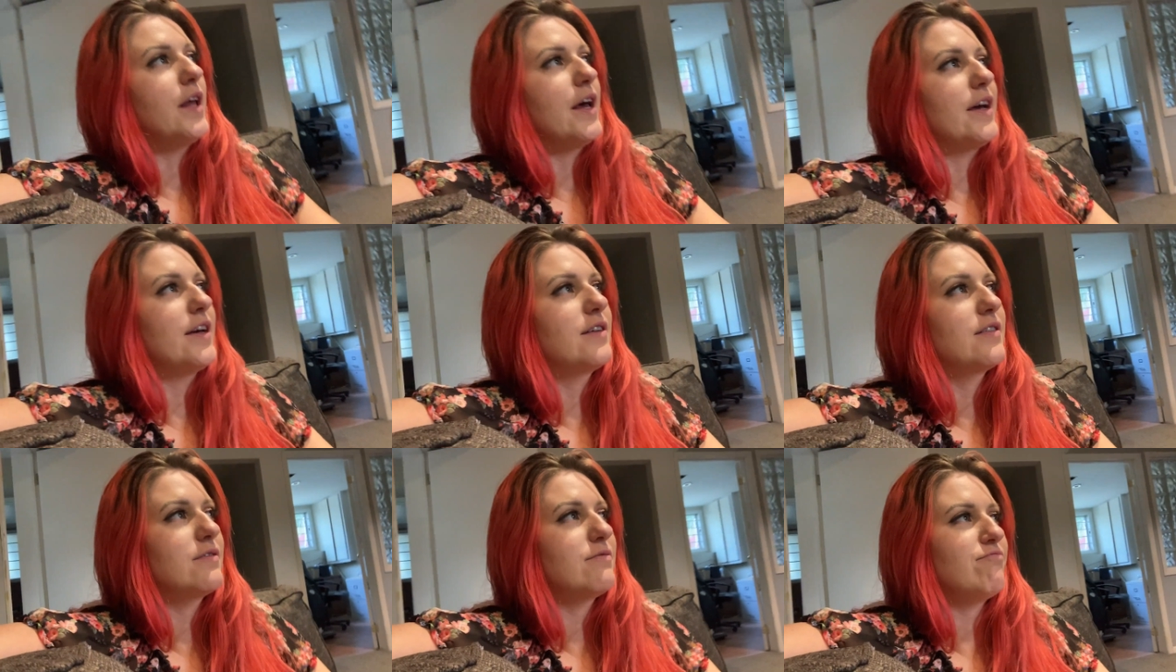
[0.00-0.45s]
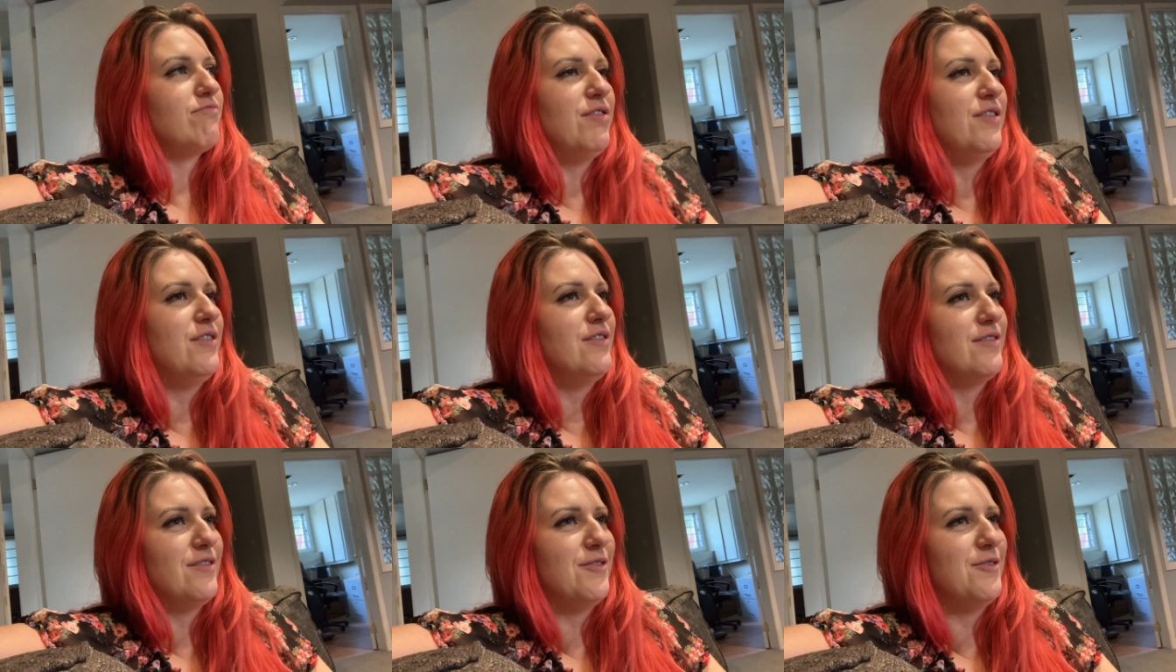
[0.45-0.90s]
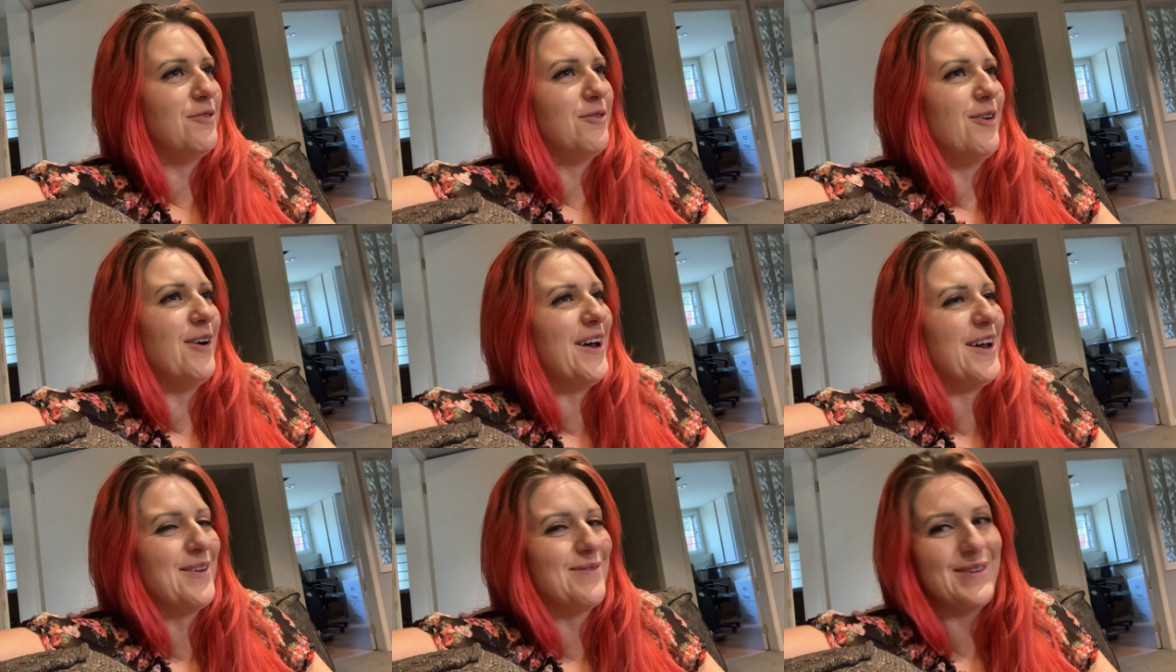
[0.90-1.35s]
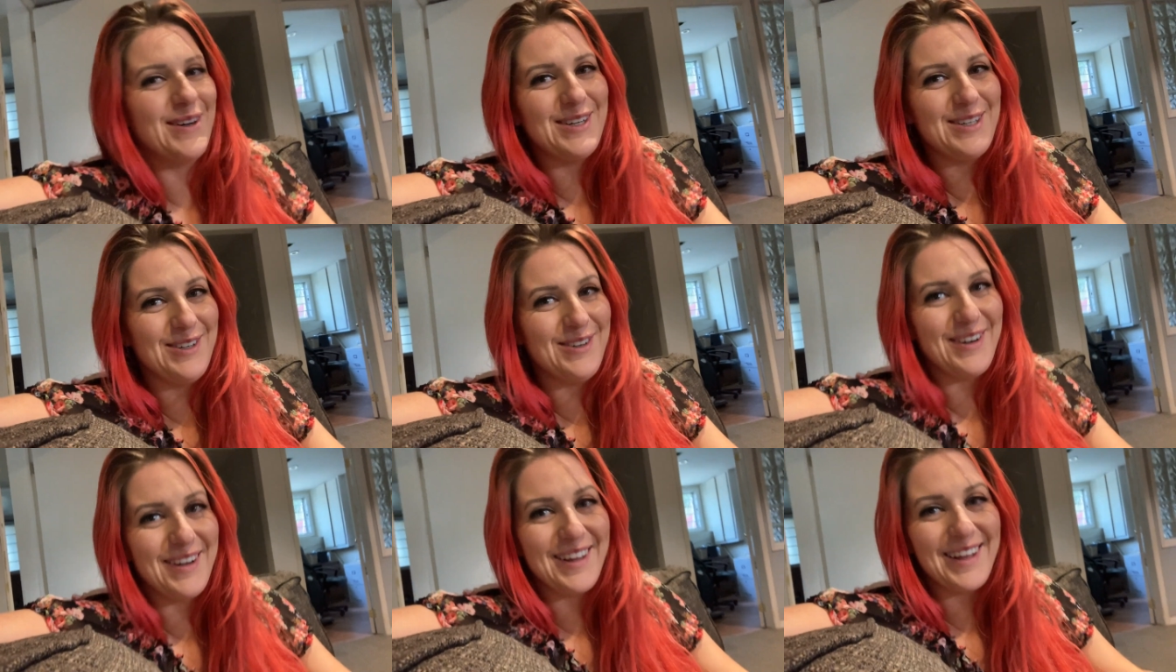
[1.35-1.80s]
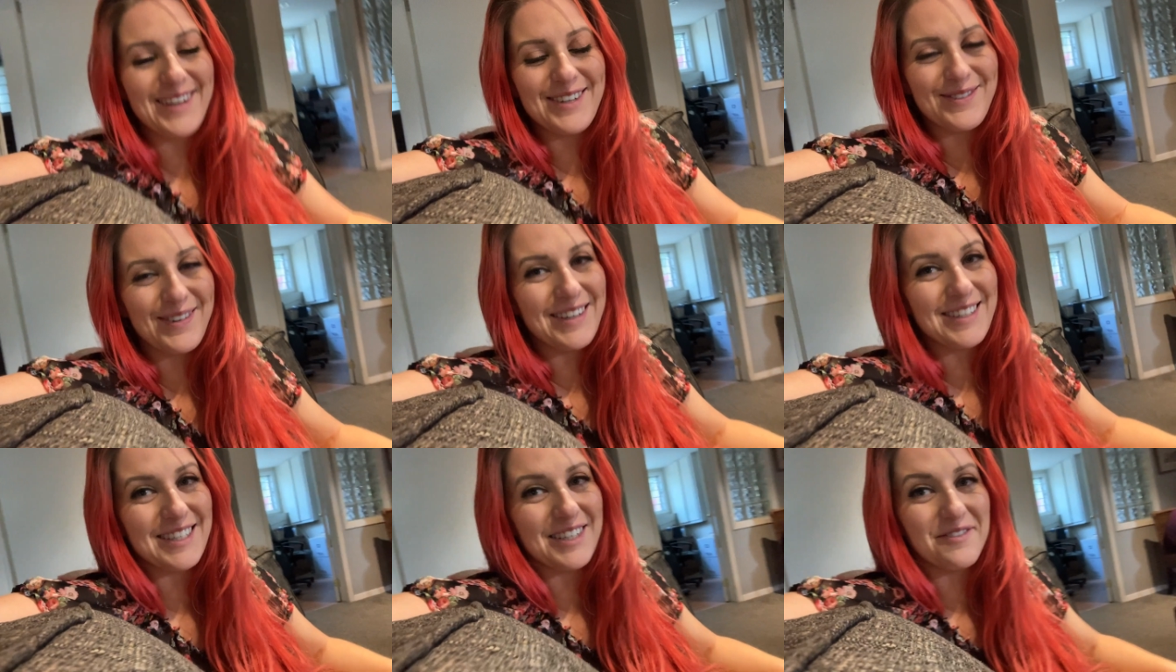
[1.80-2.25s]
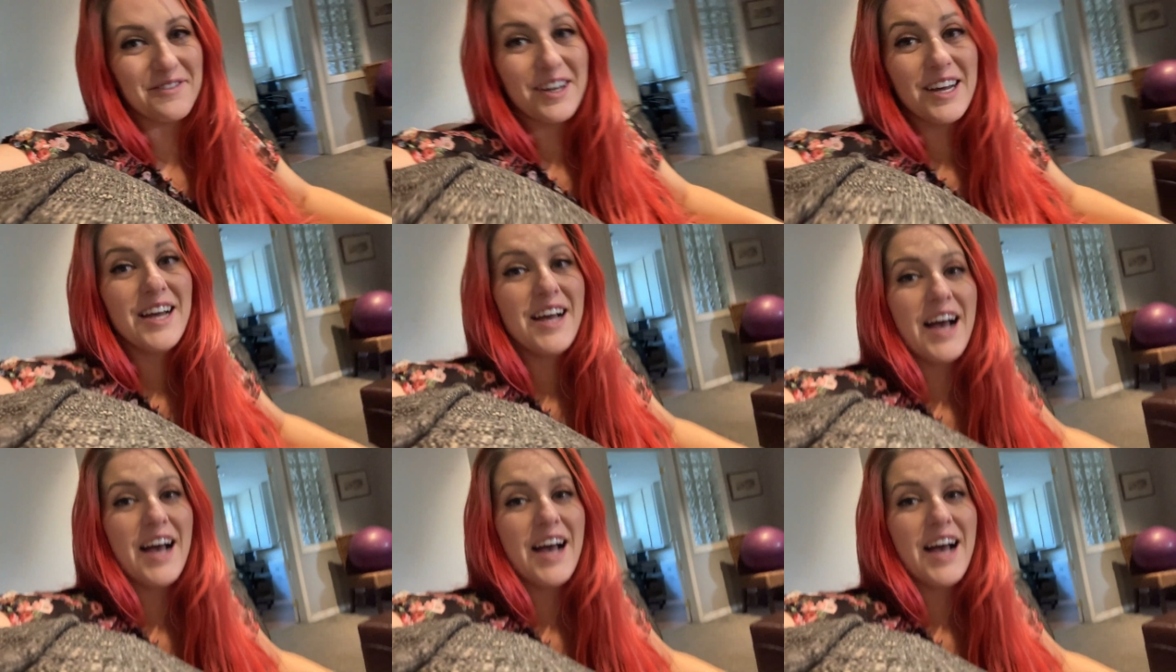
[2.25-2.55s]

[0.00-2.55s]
Like, why am I doing that to myself?